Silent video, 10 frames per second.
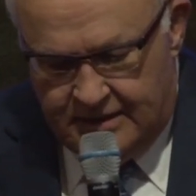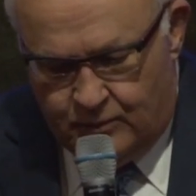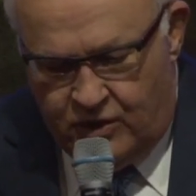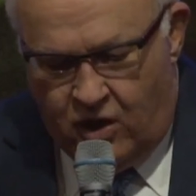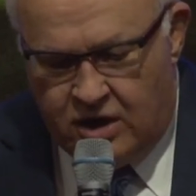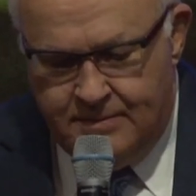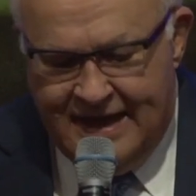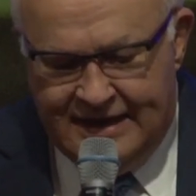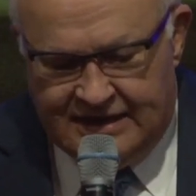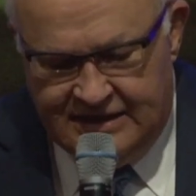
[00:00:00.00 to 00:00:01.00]
We
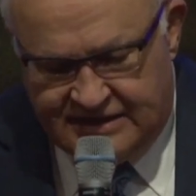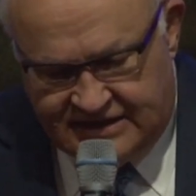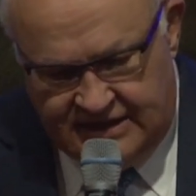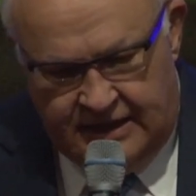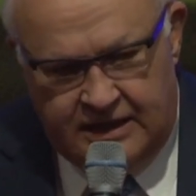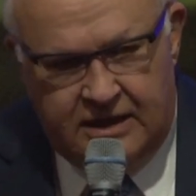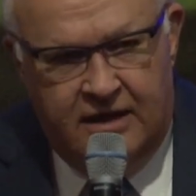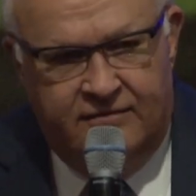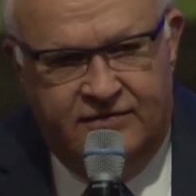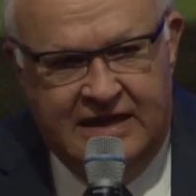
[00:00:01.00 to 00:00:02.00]
automatically think
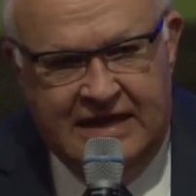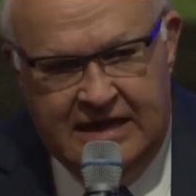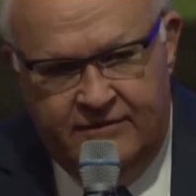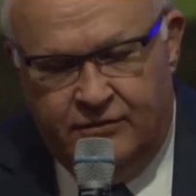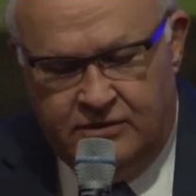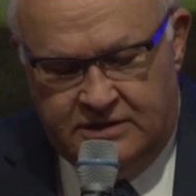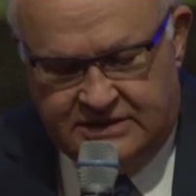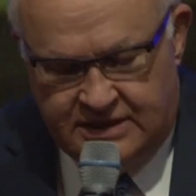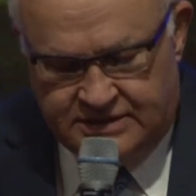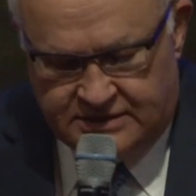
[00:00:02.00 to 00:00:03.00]
of the evil
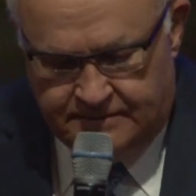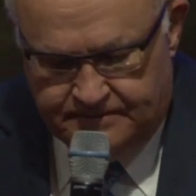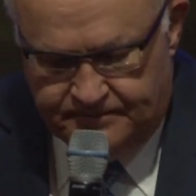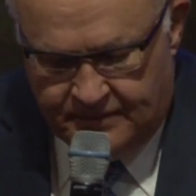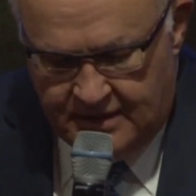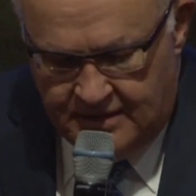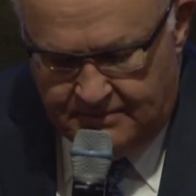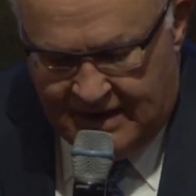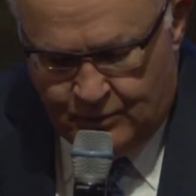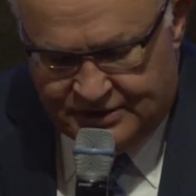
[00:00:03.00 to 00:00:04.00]
system
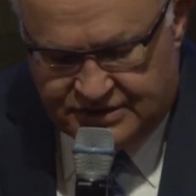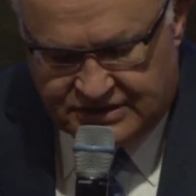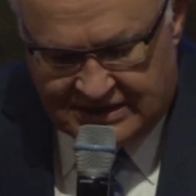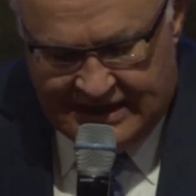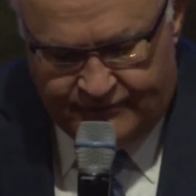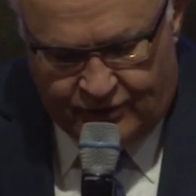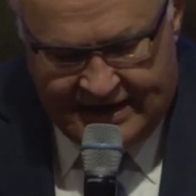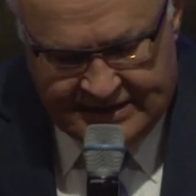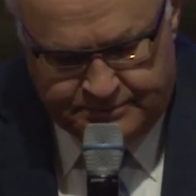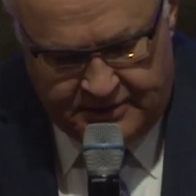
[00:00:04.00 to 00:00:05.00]
by which slavery
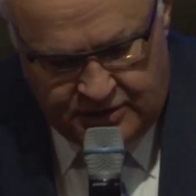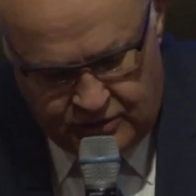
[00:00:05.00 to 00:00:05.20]
has been